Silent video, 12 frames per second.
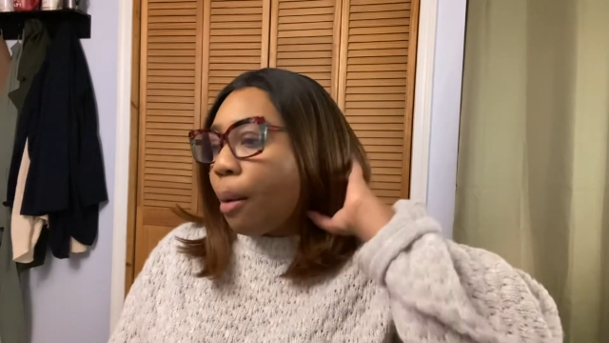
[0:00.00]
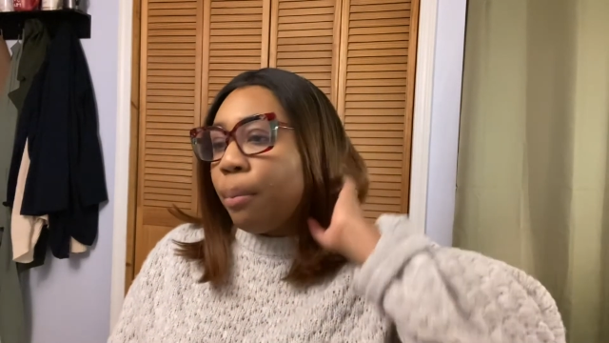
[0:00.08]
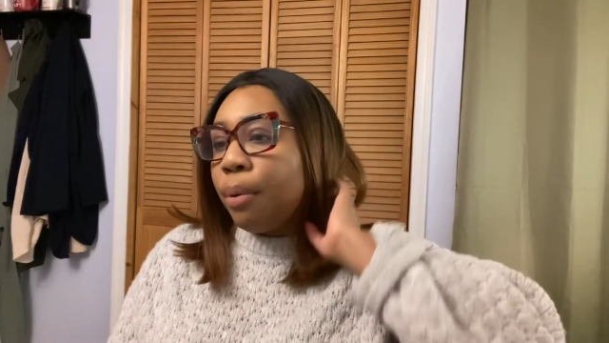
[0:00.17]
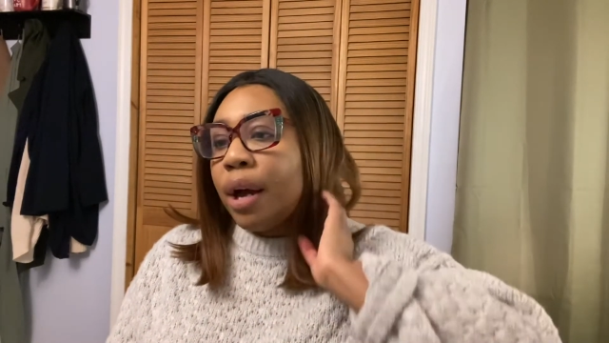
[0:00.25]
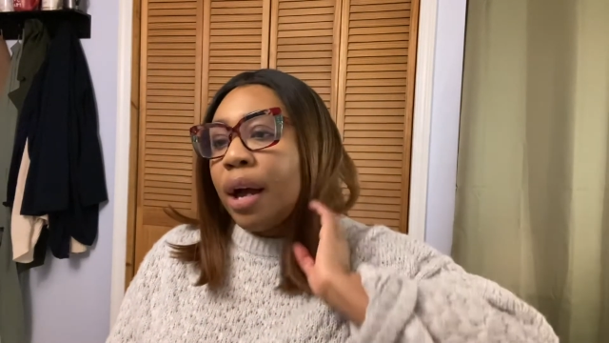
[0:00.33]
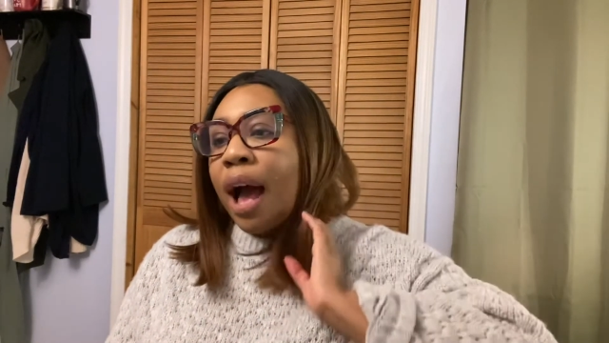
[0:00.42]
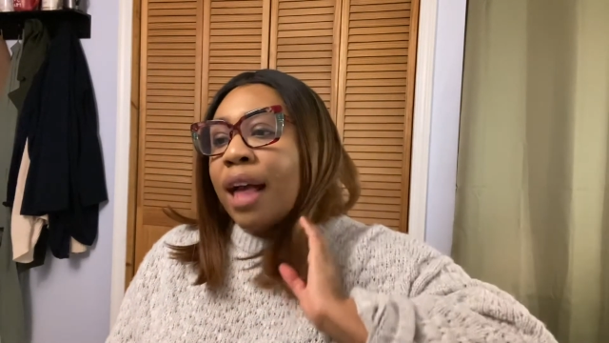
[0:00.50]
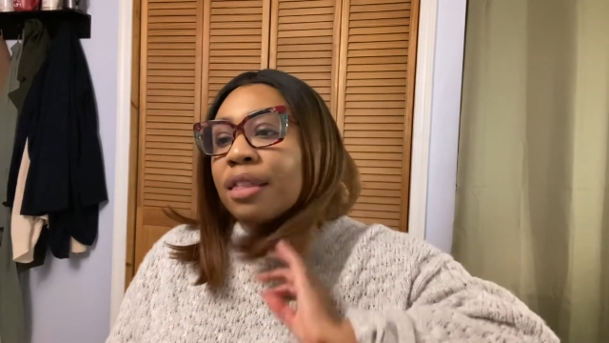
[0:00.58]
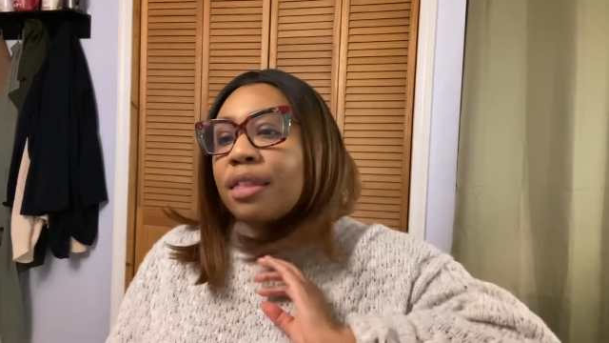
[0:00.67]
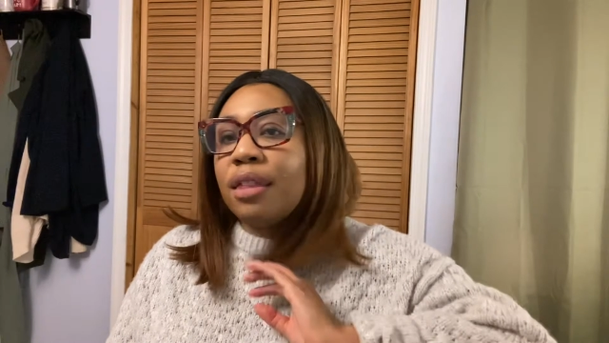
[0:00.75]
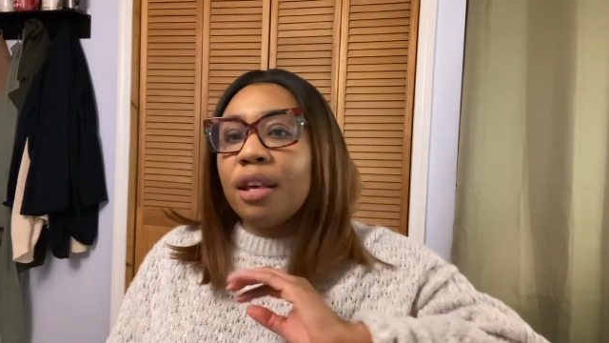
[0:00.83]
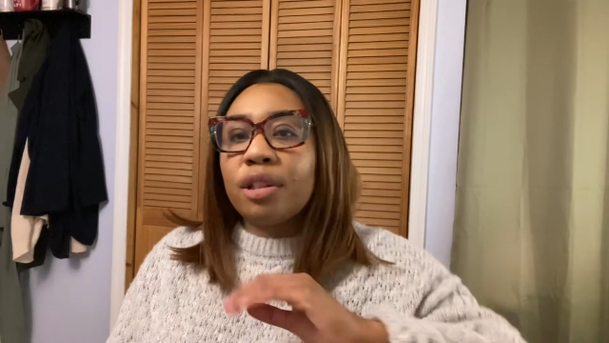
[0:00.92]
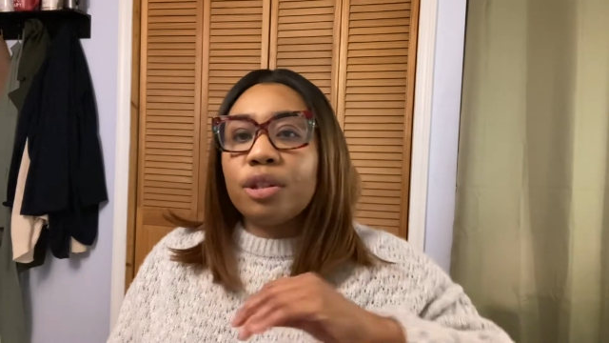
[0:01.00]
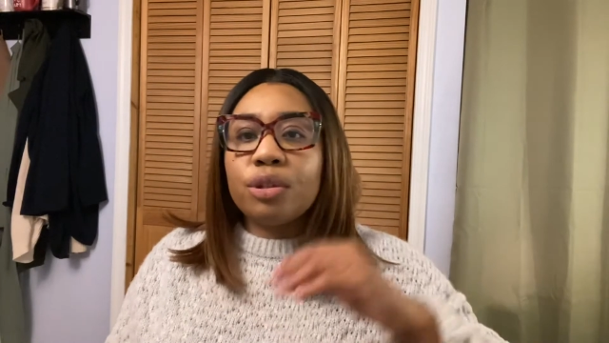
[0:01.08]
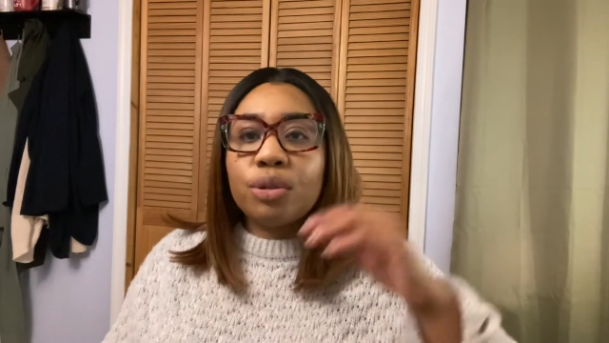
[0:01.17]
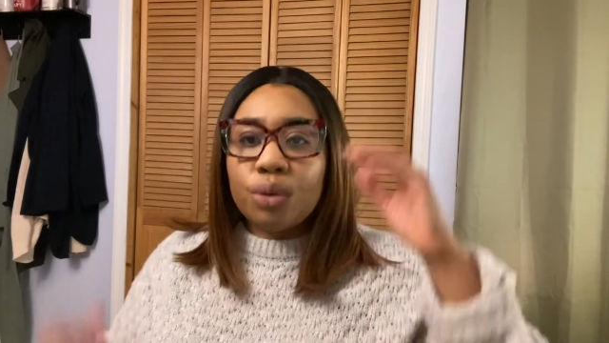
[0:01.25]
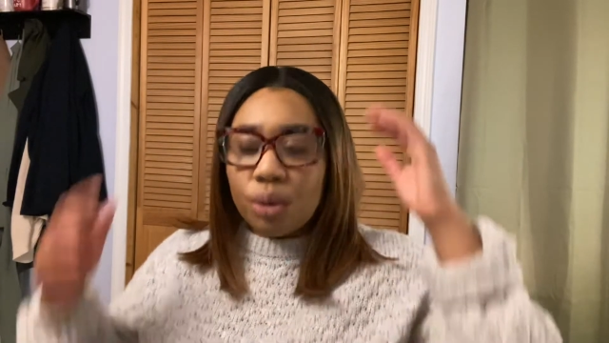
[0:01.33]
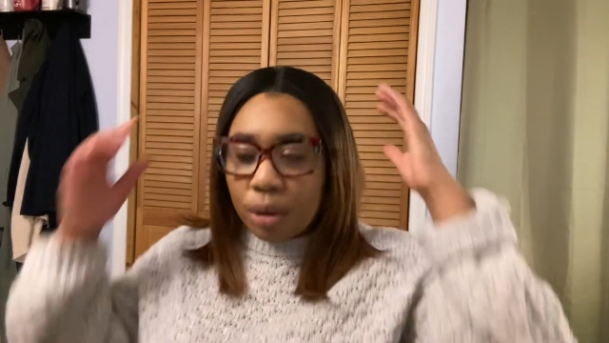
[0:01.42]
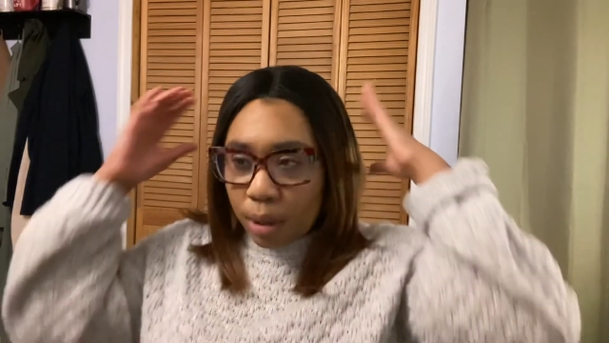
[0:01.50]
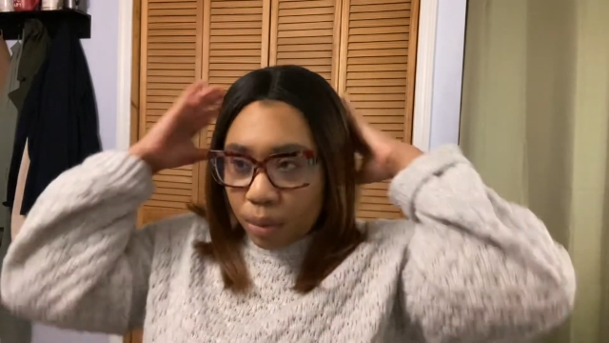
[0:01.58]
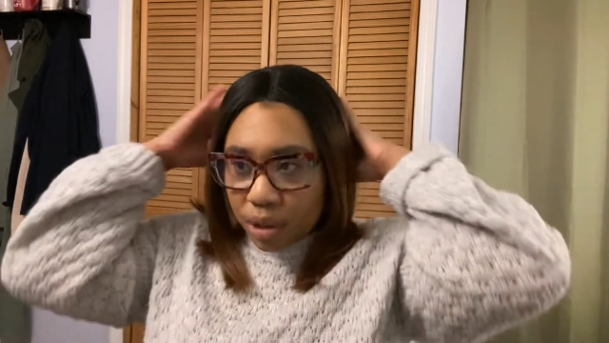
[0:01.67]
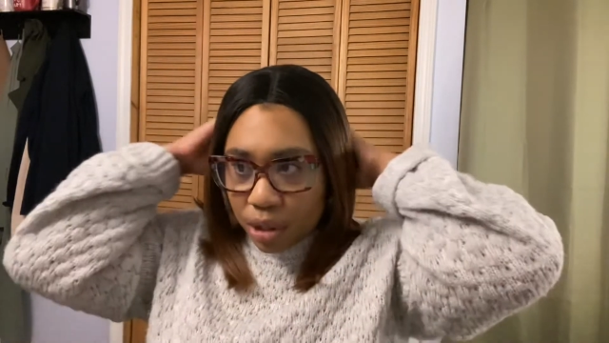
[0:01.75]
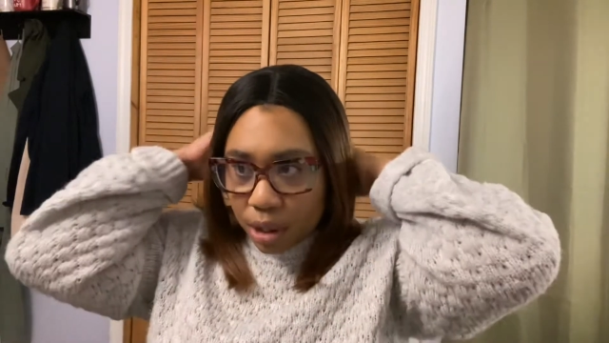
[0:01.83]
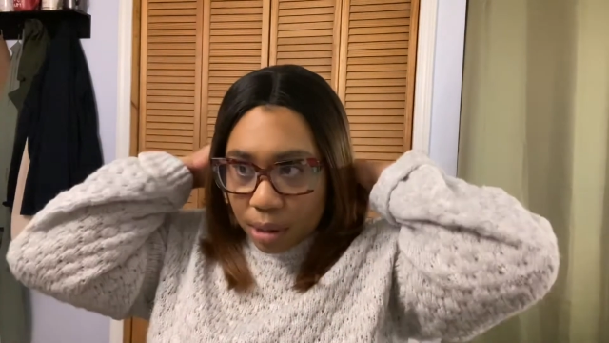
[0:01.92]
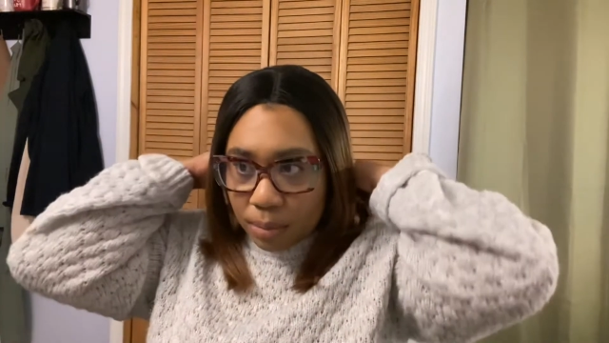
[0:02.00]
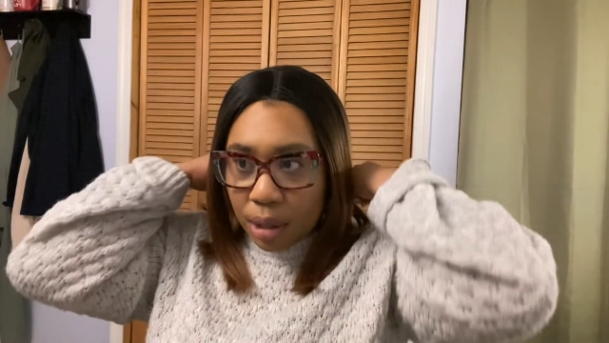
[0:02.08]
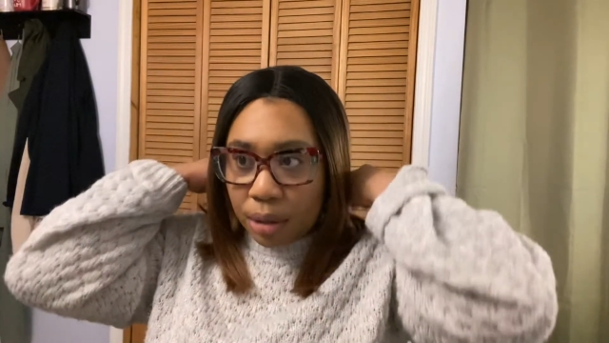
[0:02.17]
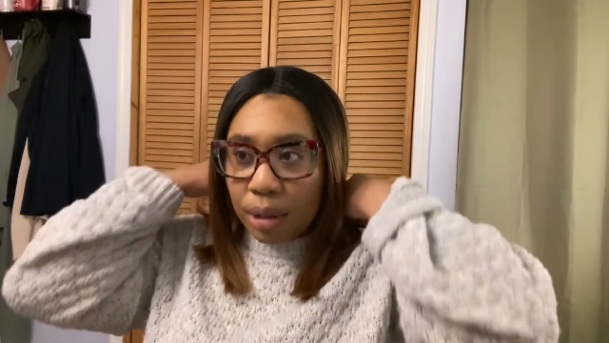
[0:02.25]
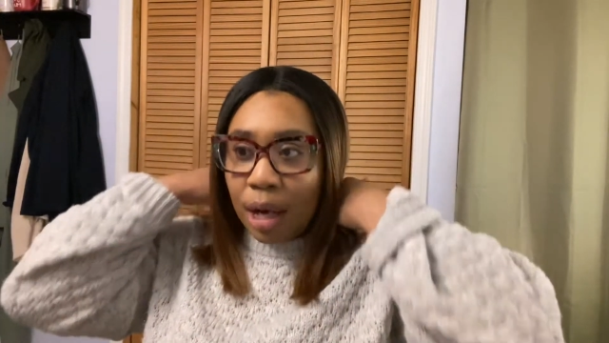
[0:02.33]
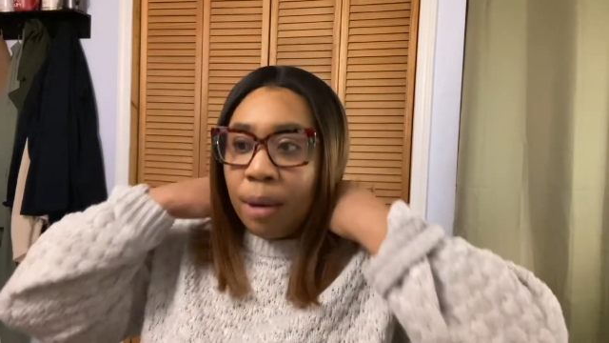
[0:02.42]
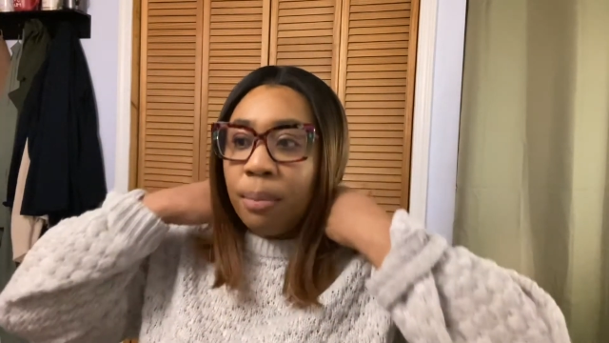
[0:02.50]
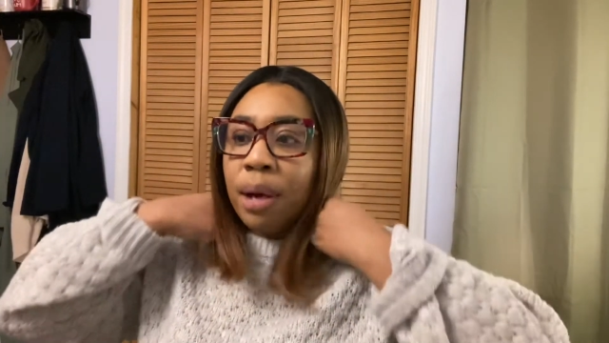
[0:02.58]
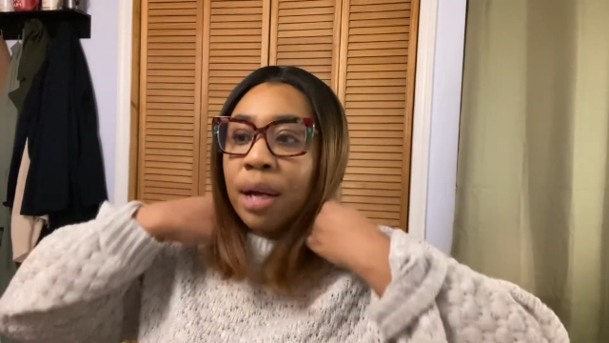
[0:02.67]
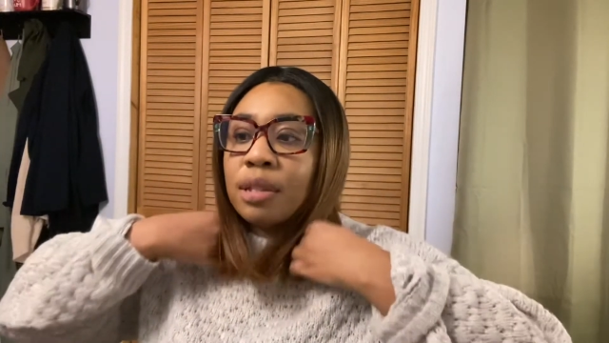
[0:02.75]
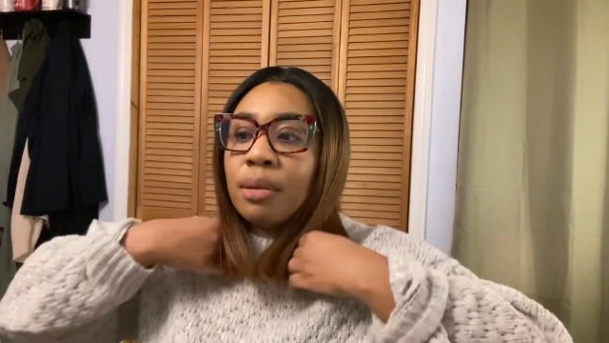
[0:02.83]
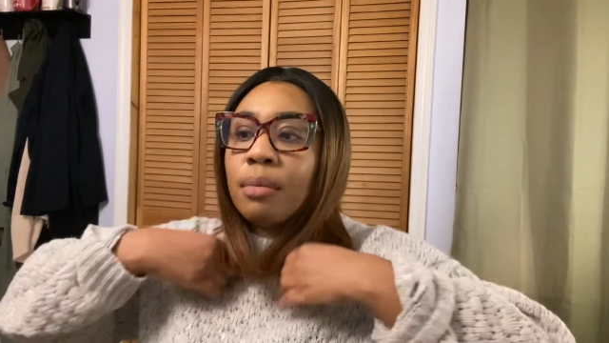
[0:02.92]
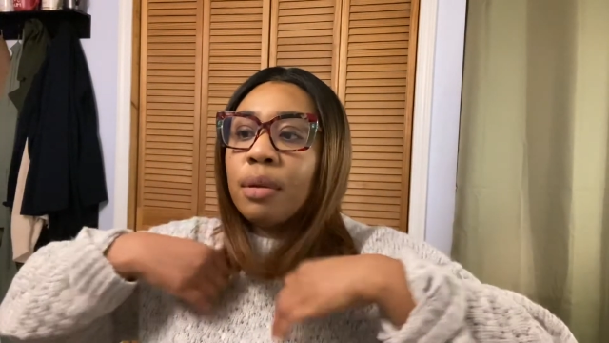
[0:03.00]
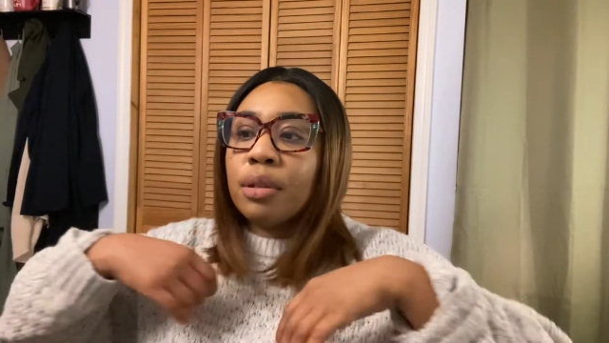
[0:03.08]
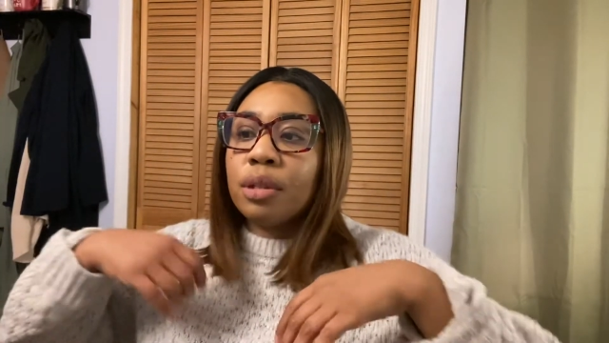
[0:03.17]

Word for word: But I think the story was just muddled out by some,